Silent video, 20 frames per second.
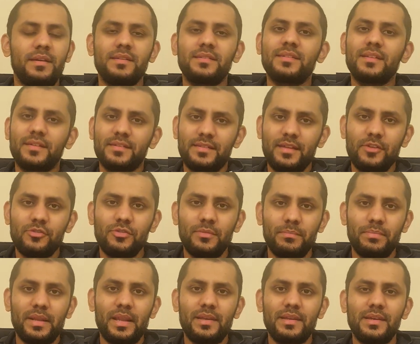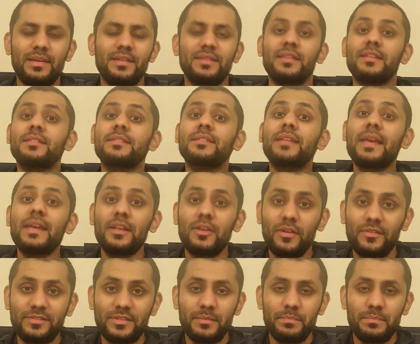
succession planning, the sale of